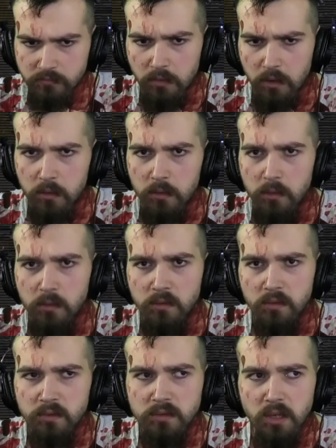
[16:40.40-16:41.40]
Dong,
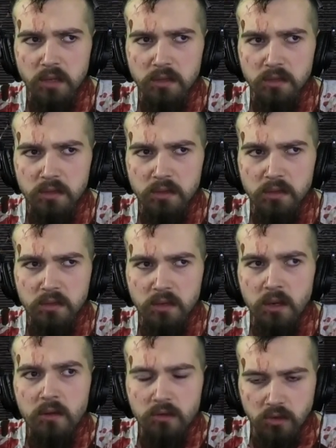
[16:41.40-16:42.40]
dong,
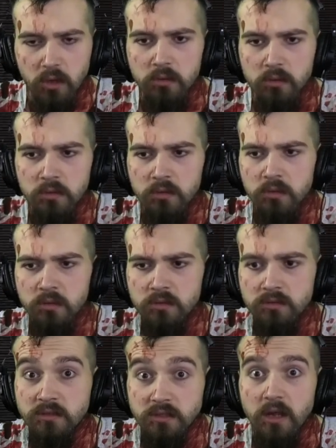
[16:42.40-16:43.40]
dong,
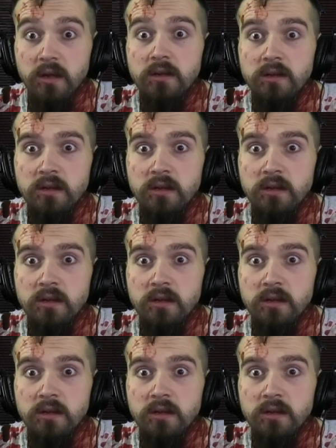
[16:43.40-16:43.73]
dong.